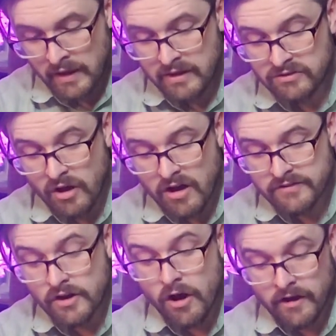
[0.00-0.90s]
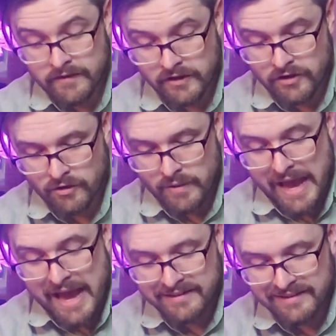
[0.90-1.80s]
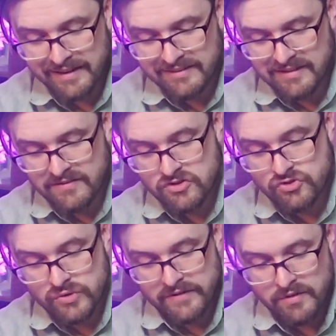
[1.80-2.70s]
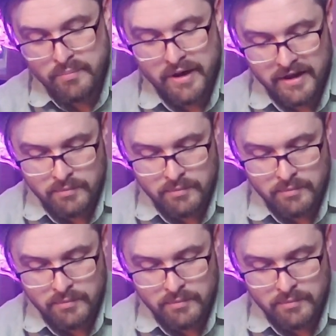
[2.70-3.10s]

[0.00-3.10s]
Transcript: is often on the go, acting as if driven by a